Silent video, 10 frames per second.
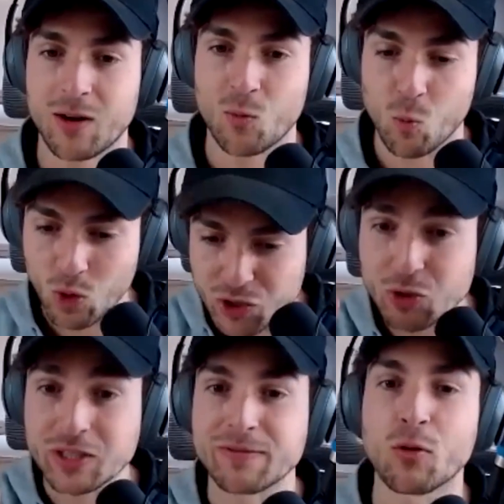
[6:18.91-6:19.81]
what's your
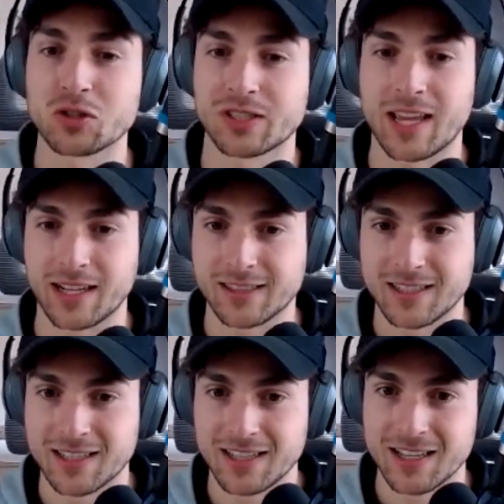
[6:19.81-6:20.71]
default state?
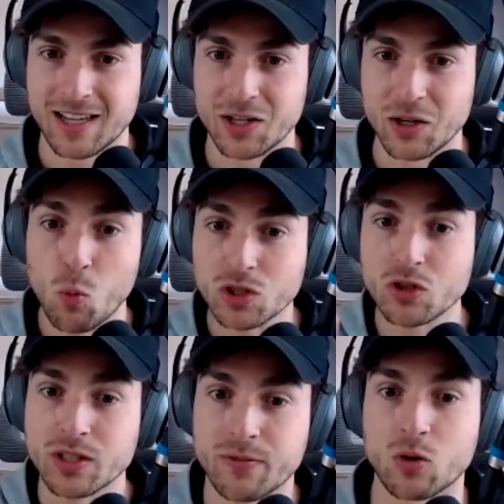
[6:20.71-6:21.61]
What's
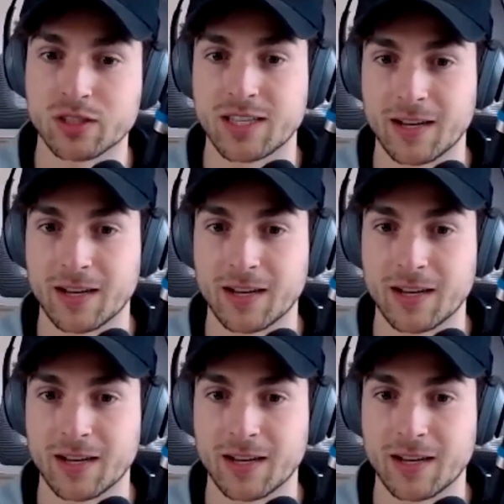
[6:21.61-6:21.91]
your default state?